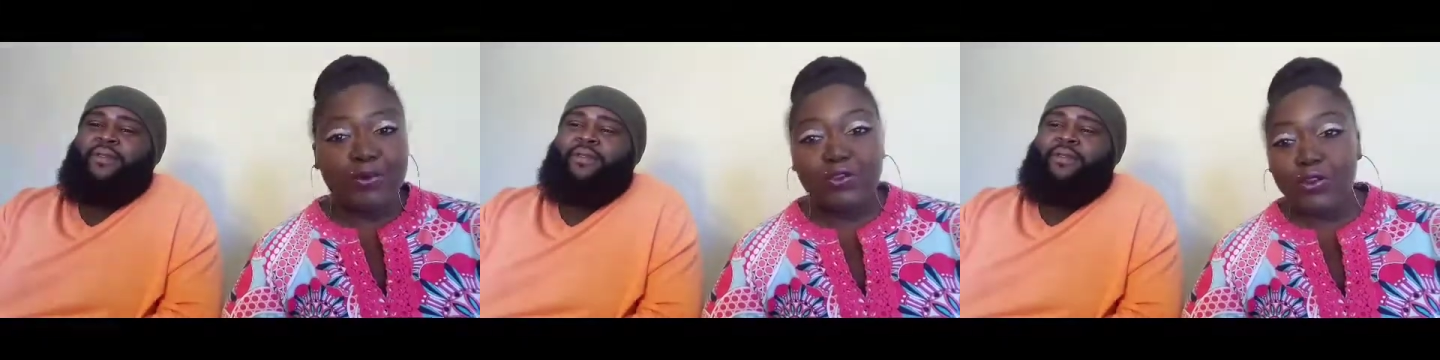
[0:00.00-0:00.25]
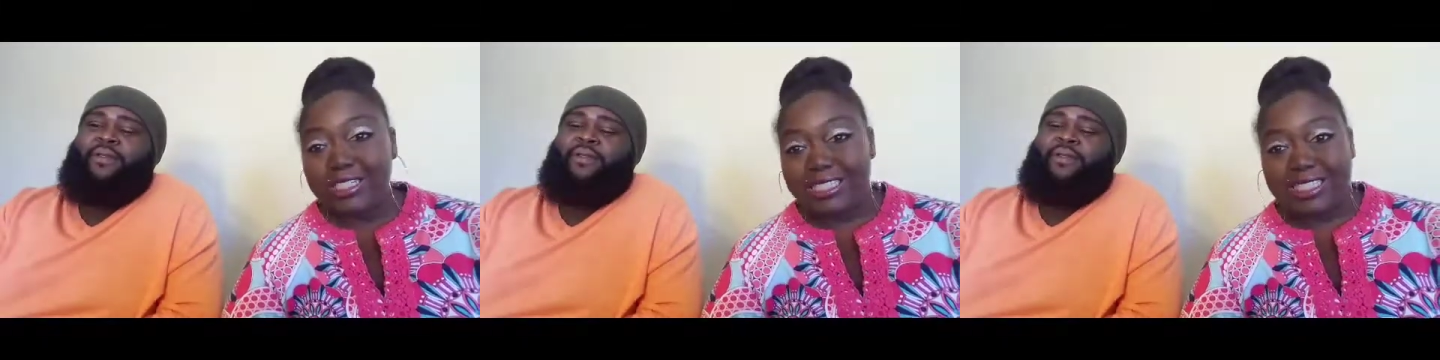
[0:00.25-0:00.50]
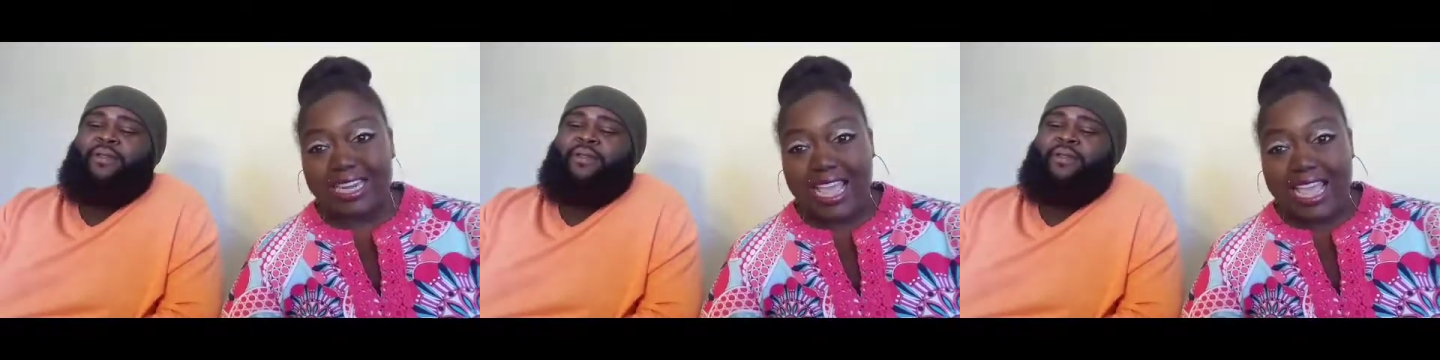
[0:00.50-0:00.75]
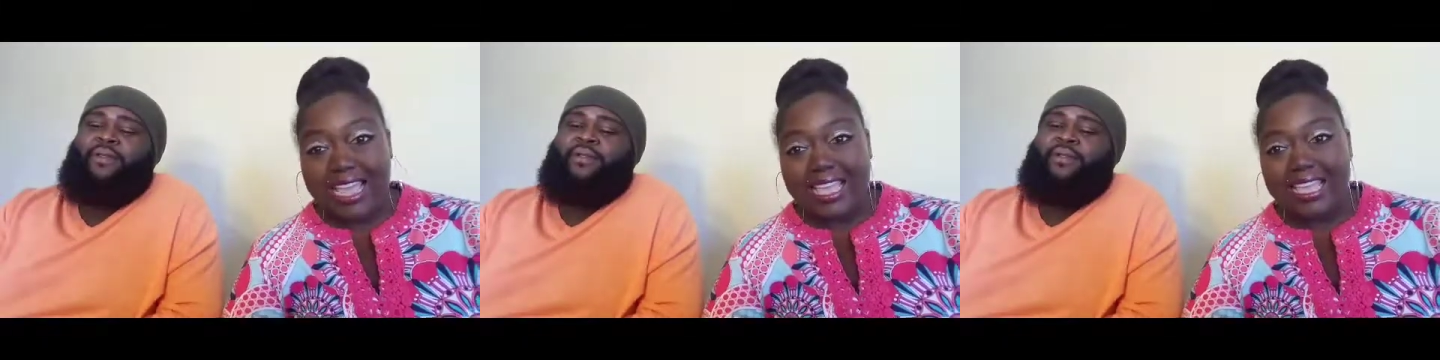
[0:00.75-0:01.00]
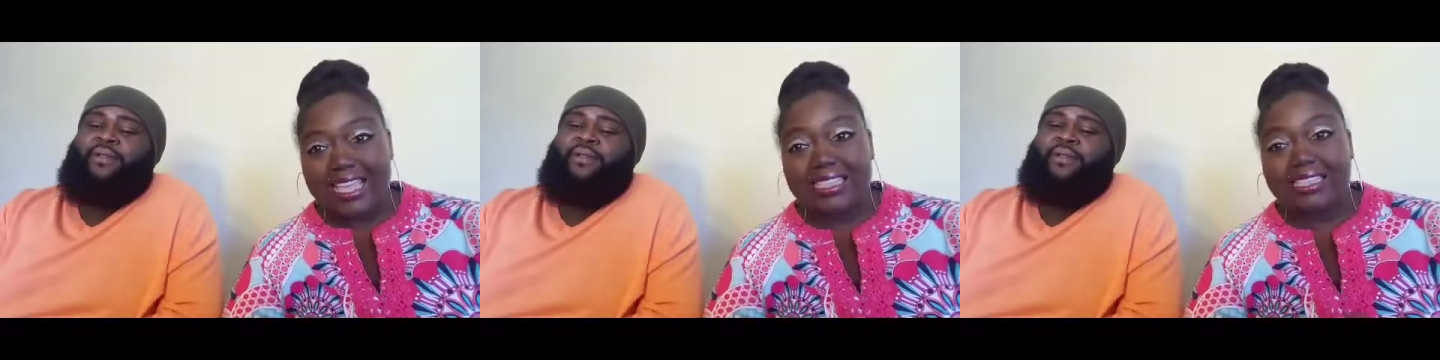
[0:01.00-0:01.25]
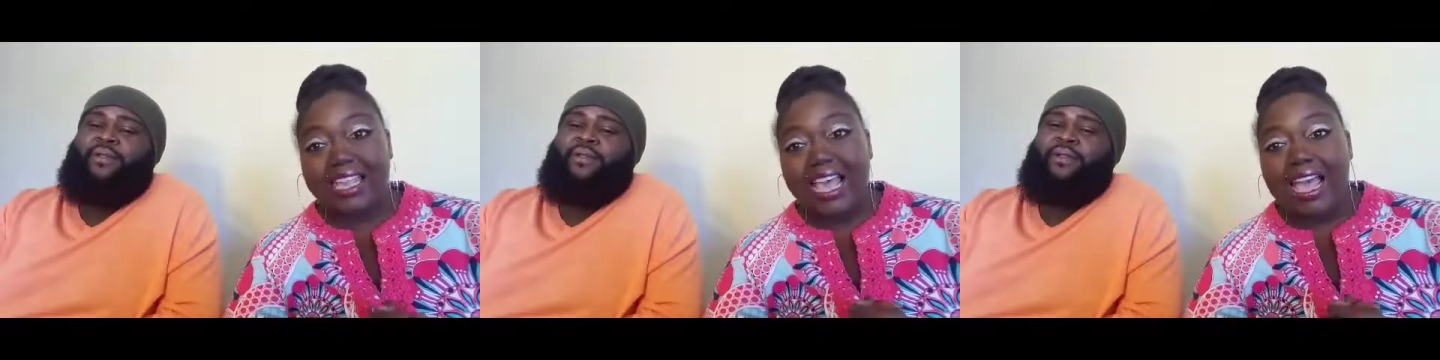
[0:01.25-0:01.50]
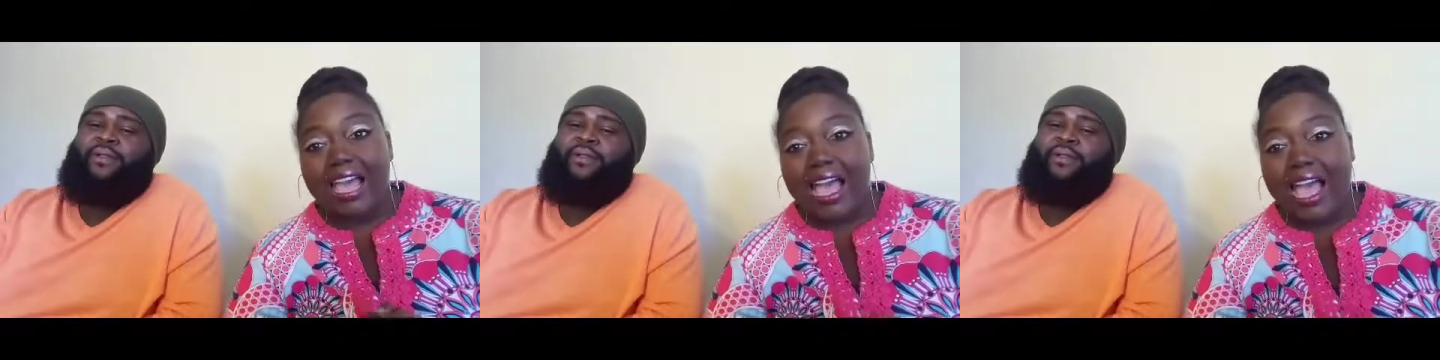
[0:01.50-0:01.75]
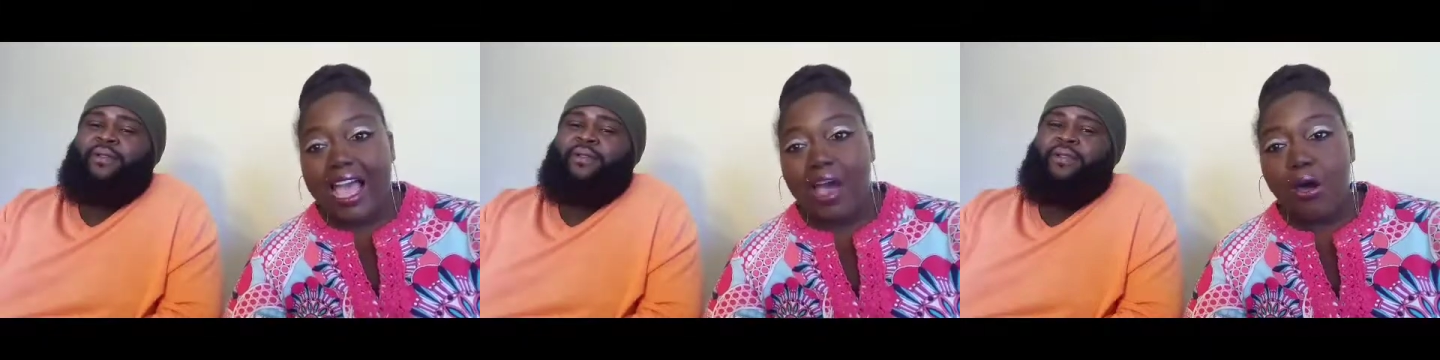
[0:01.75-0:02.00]
Speaker 1: for today is
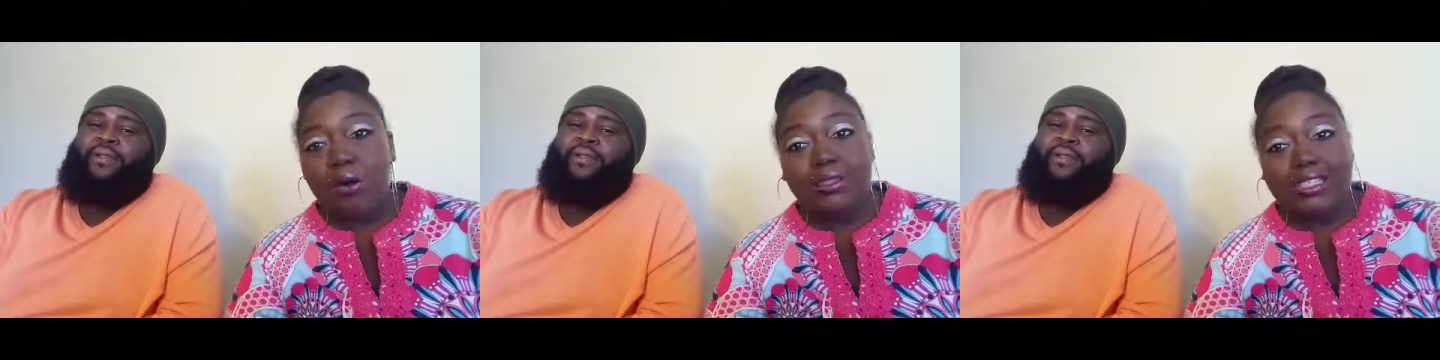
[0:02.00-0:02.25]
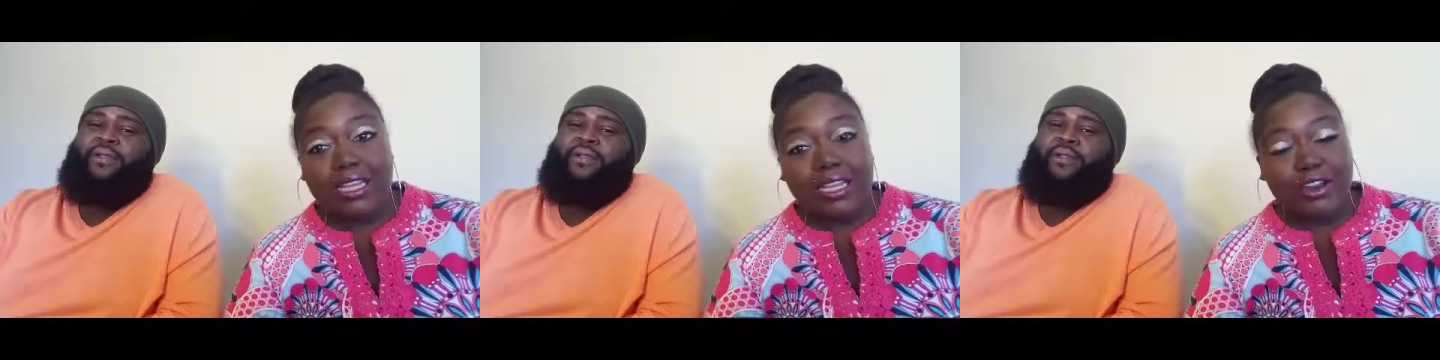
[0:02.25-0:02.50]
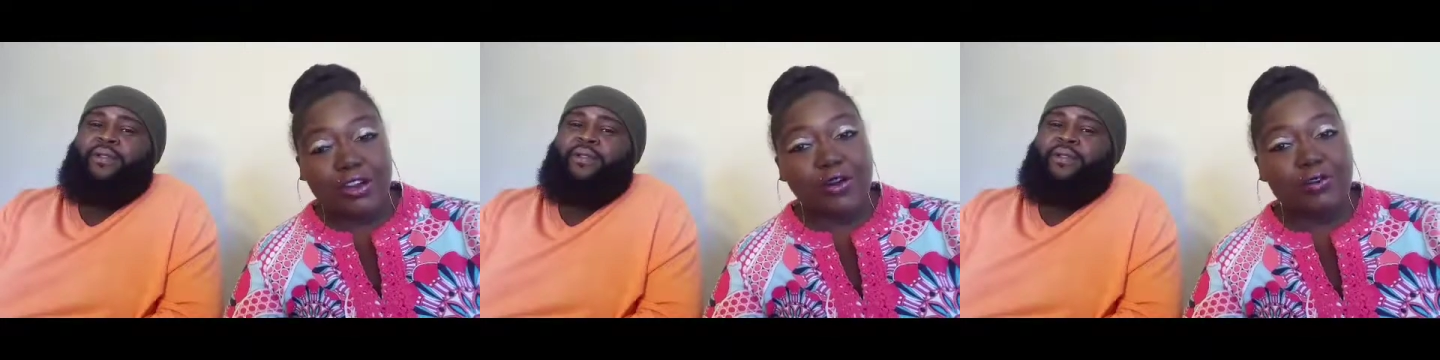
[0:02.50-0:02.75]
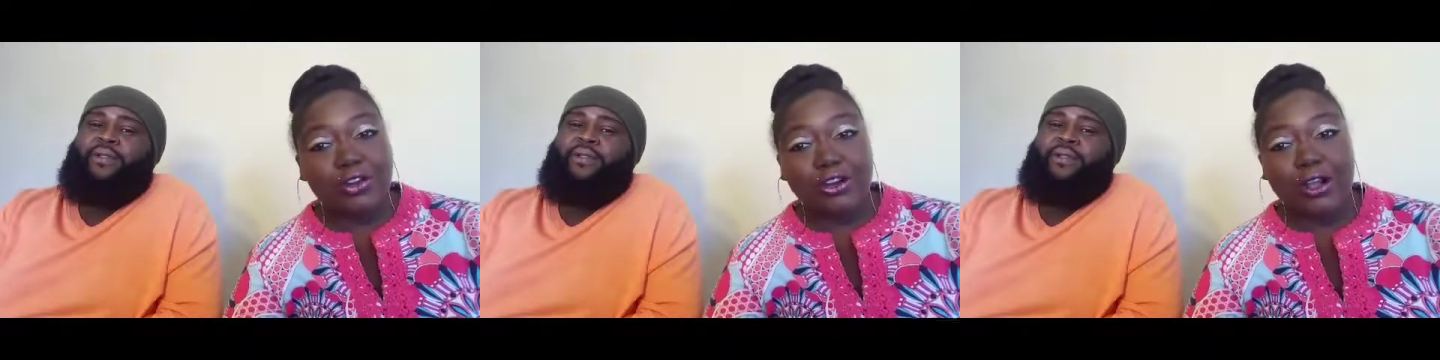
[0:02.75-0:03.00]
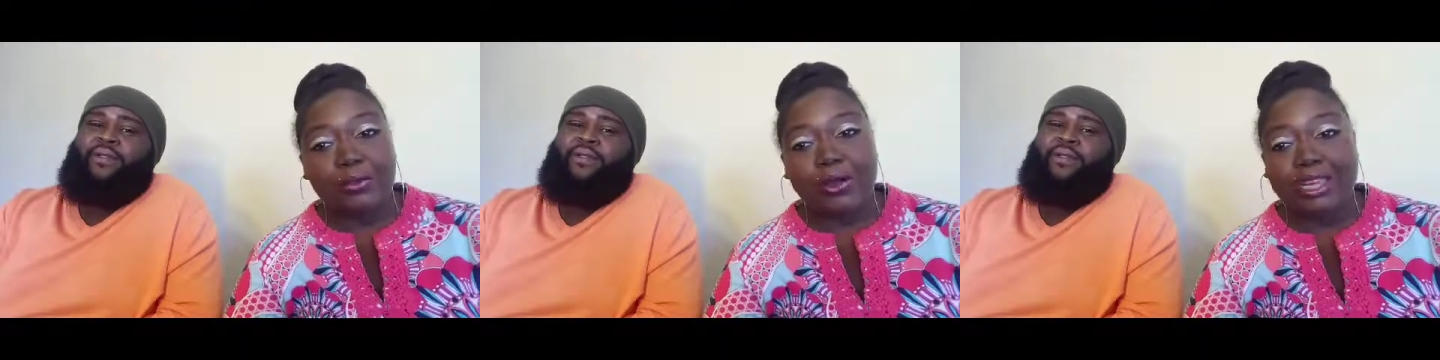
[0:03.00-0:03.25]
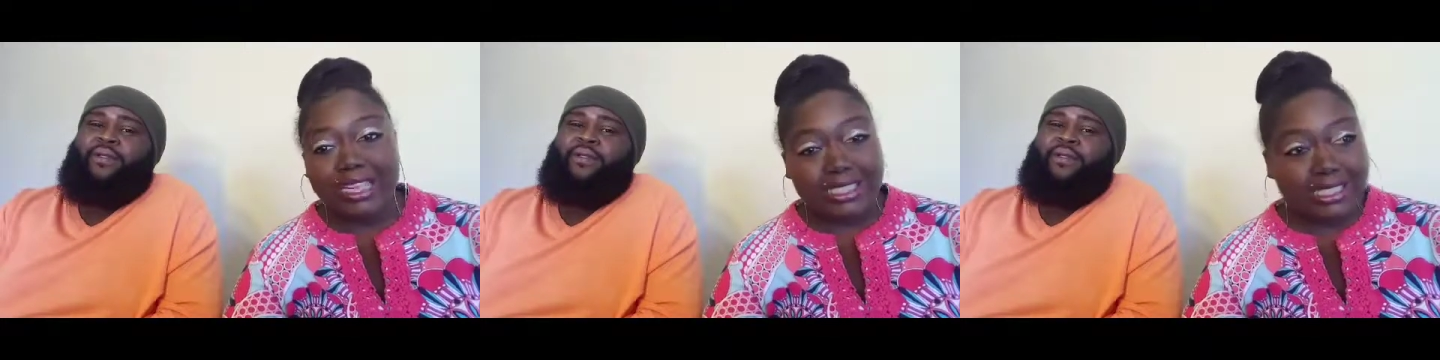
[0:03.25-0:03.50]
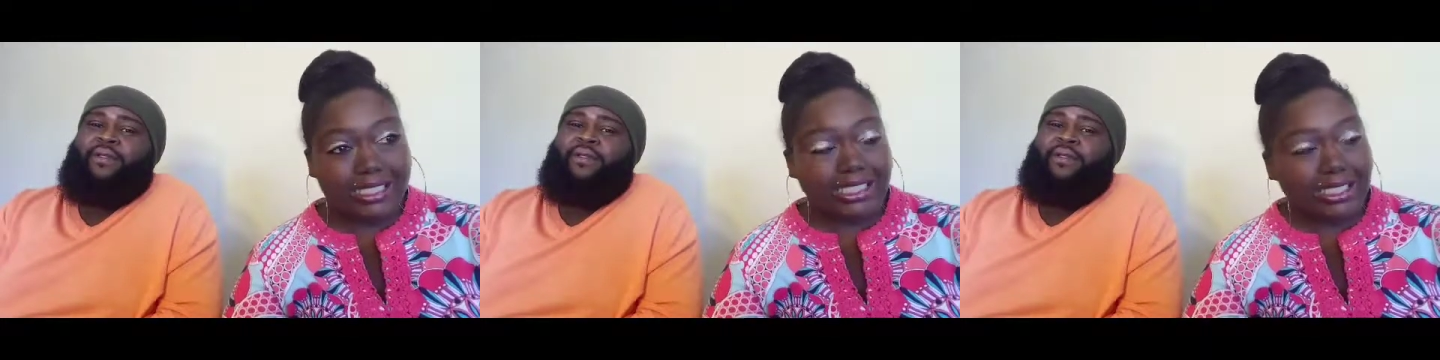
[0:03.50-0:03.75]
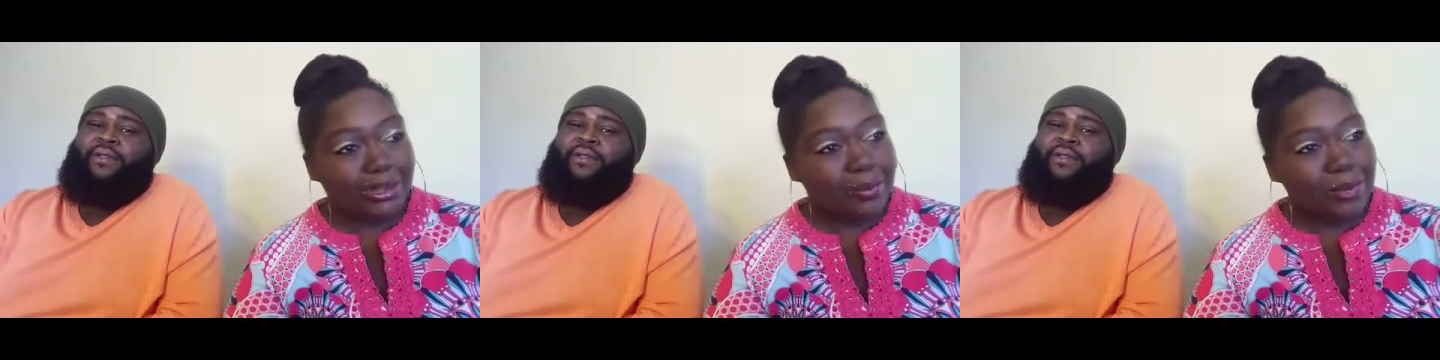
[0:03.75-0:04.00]
how to get over a
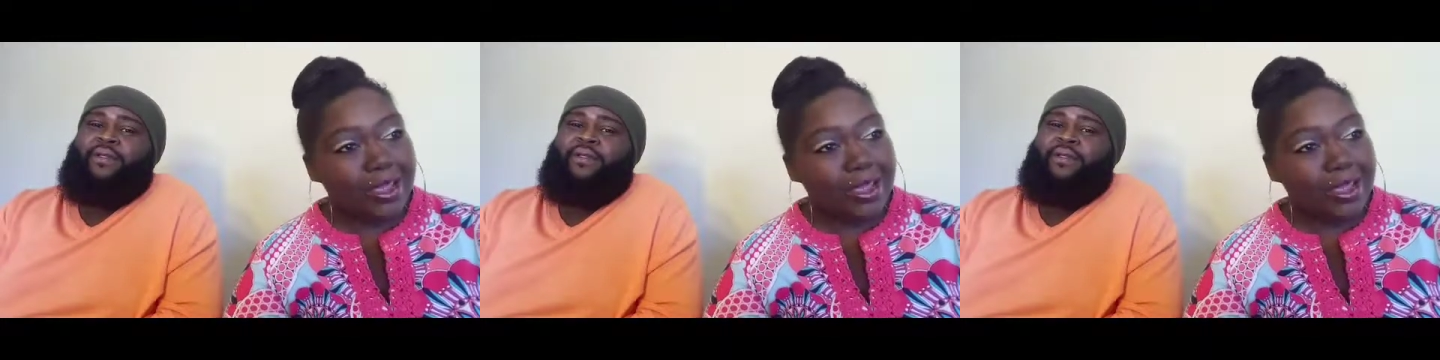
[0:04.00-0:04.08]
relationship.